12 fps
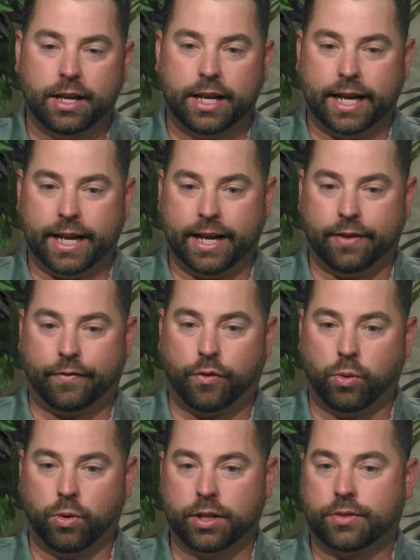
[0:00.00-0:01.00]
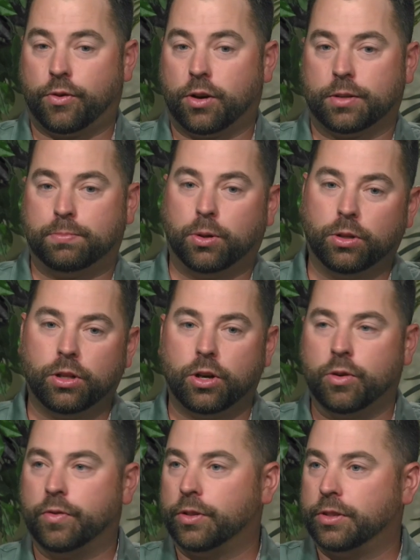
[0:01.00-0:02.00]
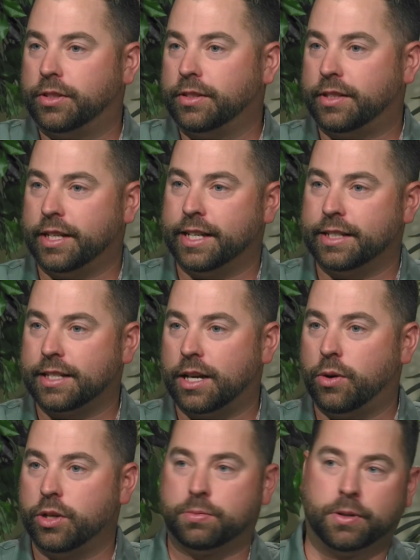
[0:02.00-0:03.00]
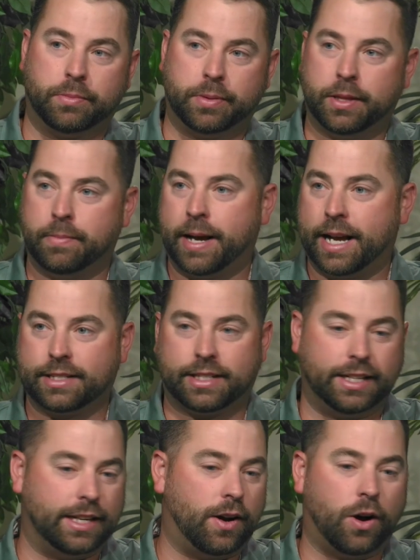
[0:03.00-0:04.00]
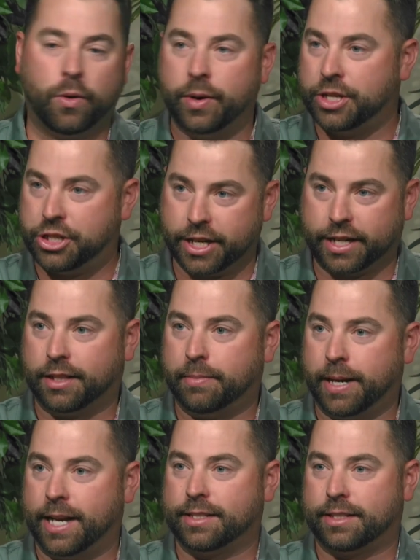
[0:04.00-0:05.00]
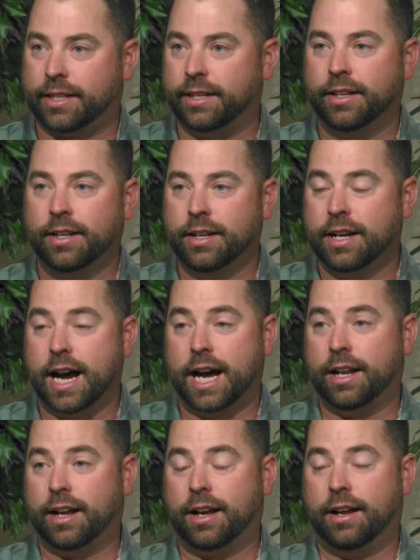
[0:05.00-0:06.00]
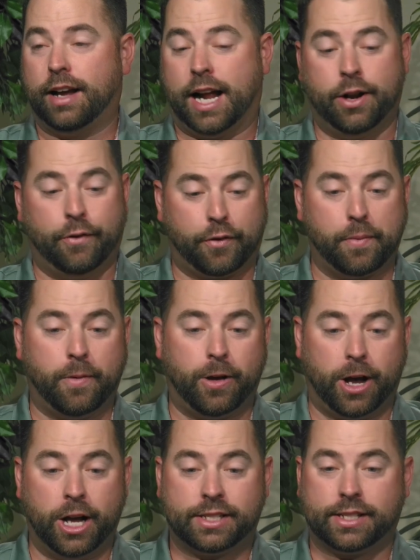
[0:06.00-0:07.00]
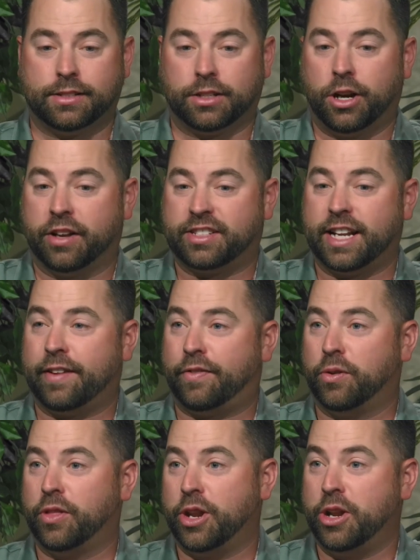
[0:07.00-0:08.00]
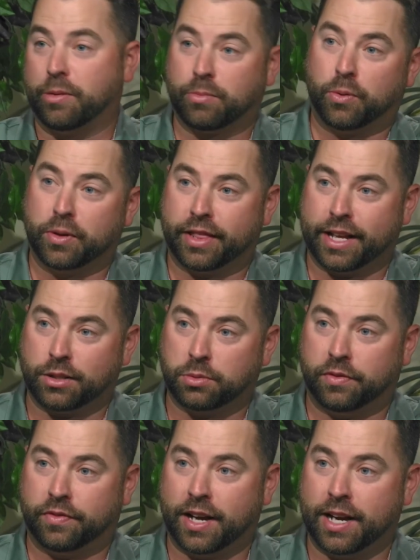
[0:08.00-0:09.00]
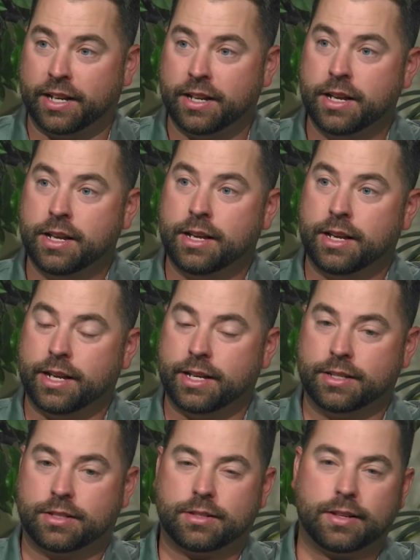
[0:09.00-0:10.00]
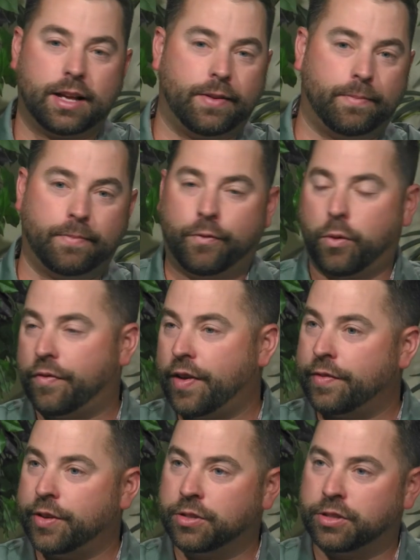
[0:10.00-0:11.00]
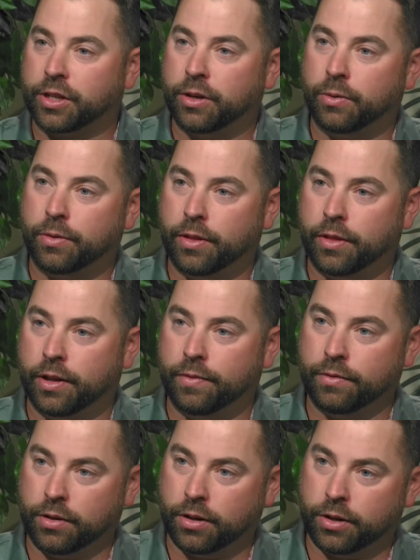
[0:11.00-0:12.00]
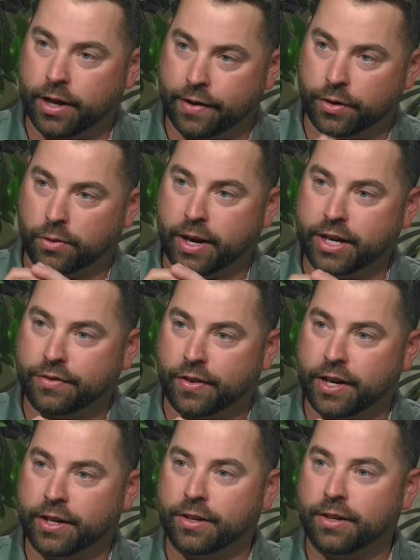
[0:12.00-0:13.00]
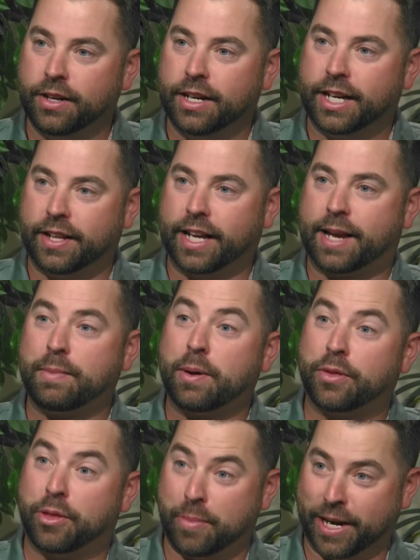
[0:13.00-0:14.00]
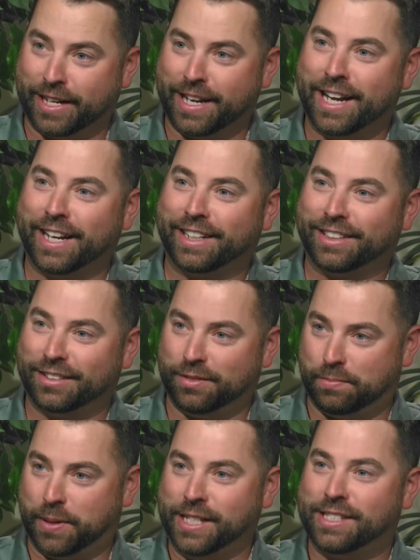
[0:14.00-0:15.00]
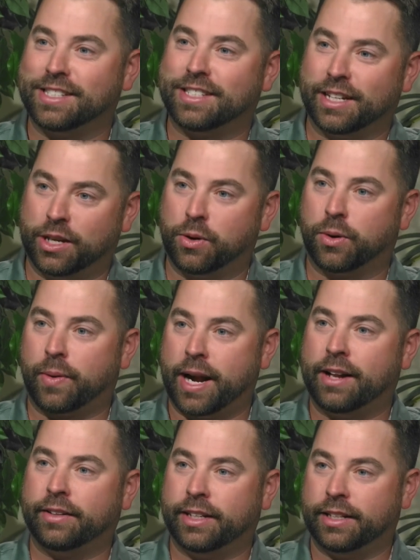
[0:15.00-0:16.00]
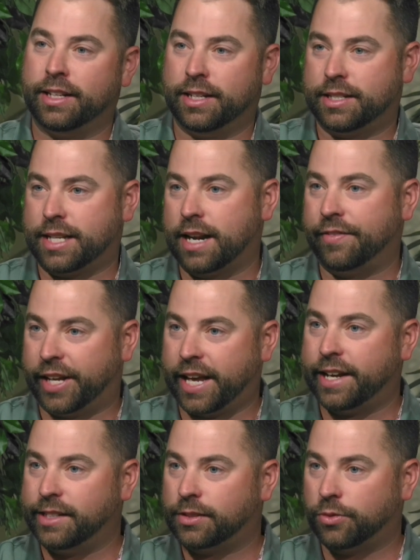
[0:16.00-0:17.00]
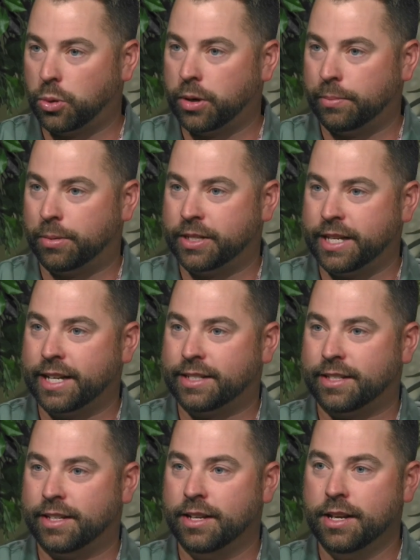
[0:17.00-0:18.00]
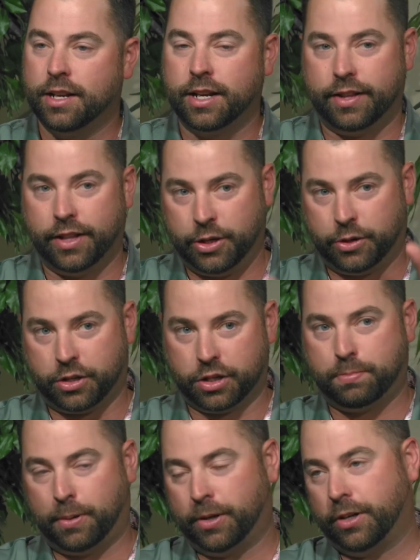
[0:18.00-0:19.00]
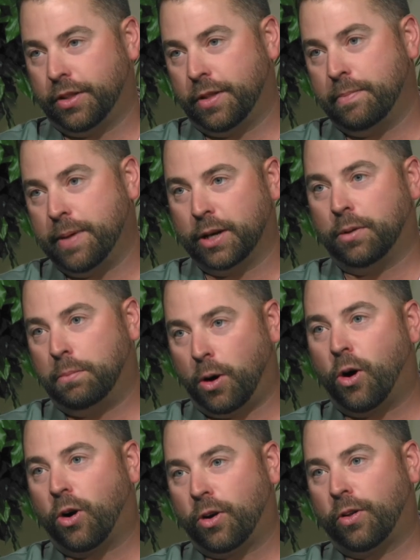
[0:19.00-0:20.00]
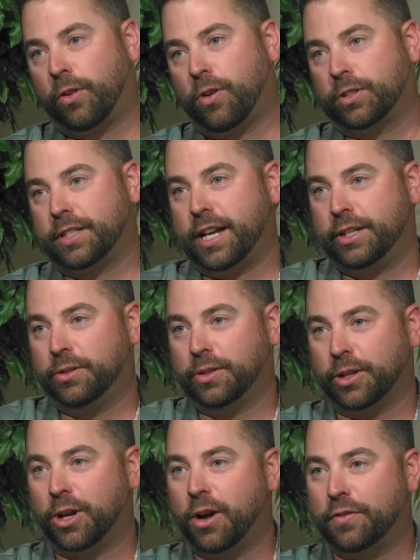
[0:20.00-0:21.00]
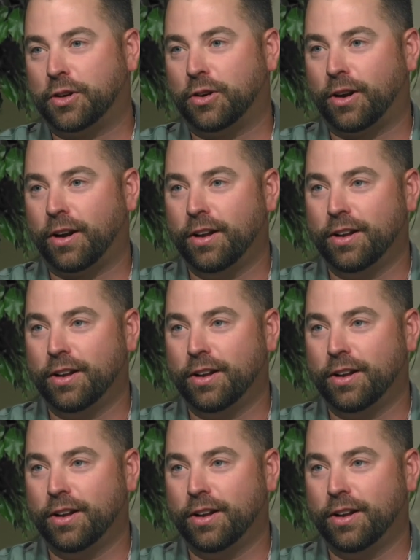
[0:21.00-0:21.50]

And as far as pullovers and things, I always put them in the basket, and I always check the basket. I know for us as a golf staff, one of the #1 things we find is 4 or 5 years ago, you have your rangefinder, and they come out with the magnetic pieces that go around it, and it's kind of a case for it, protects it, and then you could just put it on the metal bar alongside you on the golf cart.